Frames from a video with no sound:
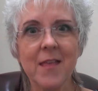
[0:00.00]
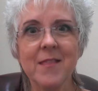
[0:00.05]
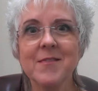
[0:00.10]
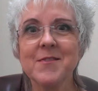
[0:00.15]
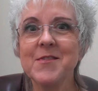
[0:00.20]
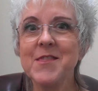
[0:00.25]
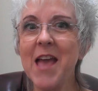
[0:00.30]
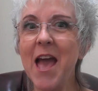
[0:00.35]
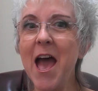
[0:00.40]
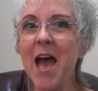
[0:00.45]

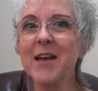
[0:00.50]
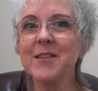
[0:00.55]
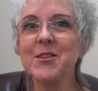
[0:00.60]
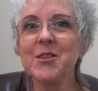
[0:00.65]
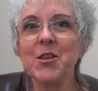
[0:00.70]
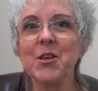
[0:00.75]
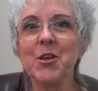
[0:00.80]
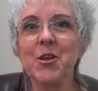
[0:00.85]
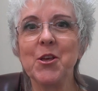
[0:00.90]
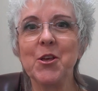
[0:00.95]

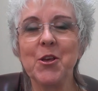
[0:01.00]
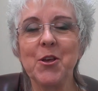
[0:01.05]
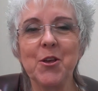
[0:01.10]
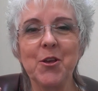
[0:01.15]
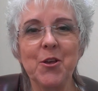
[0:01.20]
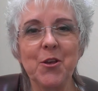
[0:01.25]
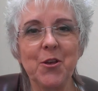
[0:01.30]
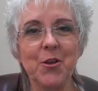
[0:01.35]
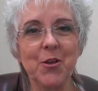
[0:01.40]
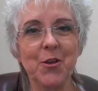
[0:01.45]
that
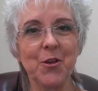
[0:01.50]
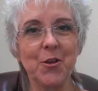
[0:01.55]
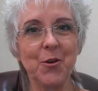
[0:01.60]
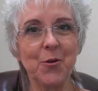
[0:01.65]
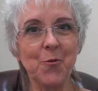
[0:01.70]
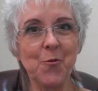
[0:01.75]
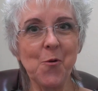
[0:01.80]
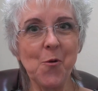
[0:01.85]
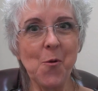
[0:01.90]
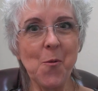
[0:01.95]

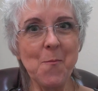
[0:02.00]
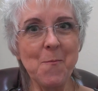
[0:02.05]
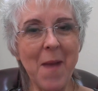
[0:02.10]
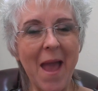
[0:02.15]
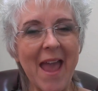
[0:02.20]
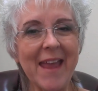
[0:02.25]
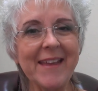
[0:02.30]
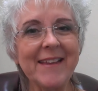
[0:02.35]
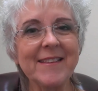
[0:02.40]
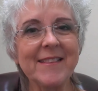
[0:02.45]
will
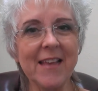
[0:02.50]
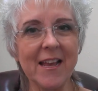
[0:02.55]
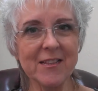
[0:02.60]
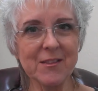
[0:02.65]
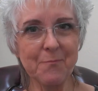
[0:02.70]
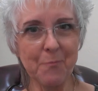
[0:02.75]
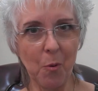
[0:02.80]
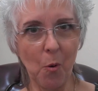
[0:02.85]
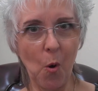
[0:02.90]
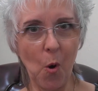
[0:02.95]
make
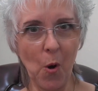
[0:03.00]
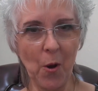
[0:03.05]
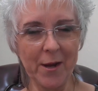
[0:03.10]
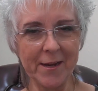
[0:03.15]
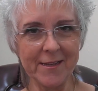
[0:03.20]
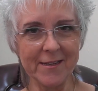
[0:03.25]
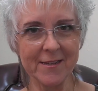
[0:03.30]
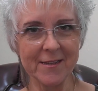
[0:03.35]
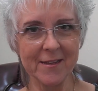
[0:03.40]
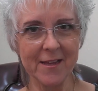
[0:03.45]
that
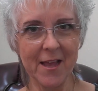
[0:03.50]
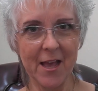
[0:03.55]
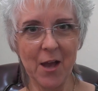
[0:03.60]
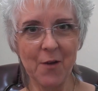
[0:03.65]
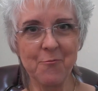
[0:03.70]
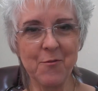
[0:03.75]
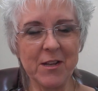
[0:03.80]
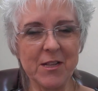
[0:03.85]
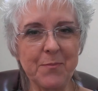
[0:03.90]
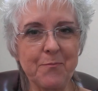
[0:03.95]
point
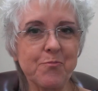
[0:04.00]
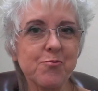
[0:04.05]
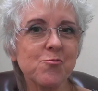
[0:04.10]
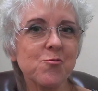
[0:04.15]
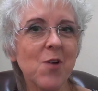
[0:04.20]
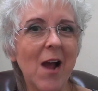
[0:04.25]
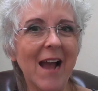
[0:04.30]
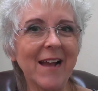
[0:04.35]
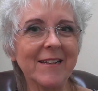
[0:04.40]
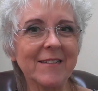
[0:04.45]
with
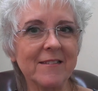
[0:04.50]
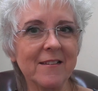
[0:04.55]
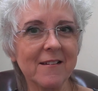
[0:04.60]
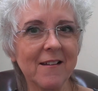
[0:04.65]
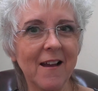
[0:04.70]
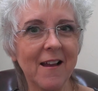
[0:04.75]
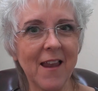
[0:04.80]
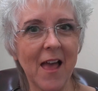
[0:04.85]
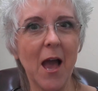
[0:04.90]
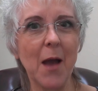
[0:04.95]

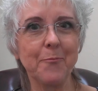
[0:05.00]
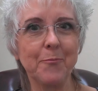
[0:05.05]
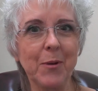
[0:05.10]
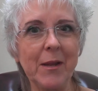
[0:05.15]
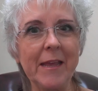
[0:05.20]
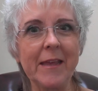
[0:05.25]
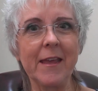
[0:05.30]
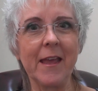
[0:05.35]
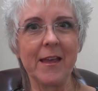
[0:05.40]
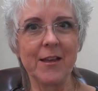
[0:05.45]
practical
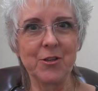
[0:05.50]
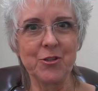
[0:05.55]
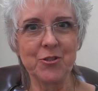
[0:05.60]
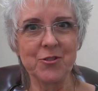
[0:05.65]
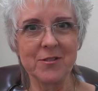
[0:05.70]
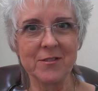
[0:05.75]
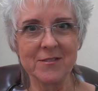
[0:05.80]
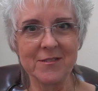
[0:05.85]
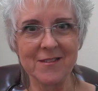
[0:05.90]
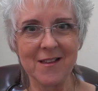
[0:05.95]

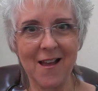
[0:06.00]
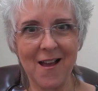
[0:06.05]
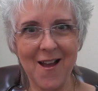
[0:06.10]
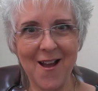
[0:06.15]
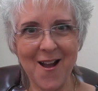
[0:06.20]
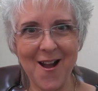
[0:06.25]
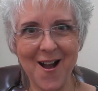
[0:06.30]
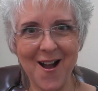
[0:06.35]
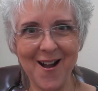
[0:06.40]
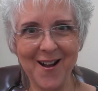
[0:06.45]
applications
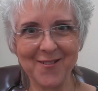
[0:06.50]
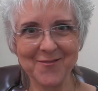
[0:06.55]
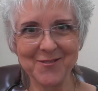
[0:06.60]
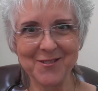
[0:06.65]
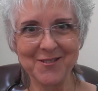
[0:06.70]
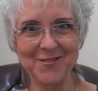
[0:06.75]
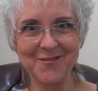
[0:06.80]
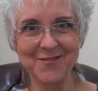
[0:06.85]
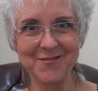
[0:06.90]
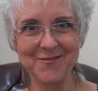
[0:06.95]
how
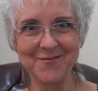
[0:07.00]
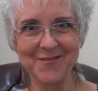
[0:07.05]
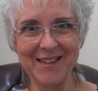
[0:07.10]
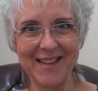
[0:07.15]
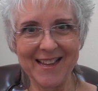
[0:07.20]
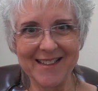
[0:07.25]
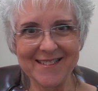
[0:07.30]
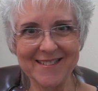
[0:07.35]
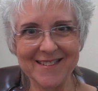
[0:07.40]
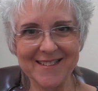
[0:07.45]
to do
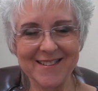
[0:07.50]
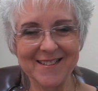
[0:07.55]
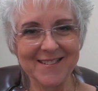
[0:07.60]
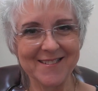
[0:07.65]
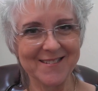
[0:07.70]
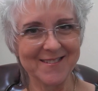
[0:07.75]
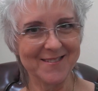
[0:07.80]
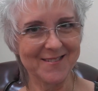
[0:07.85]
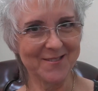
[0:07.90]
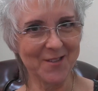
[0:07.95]
that.
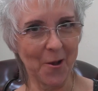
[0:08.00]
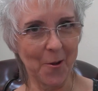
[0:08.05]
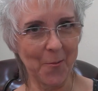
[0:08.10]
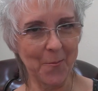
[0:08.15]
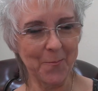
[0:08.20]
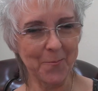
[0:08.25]
So,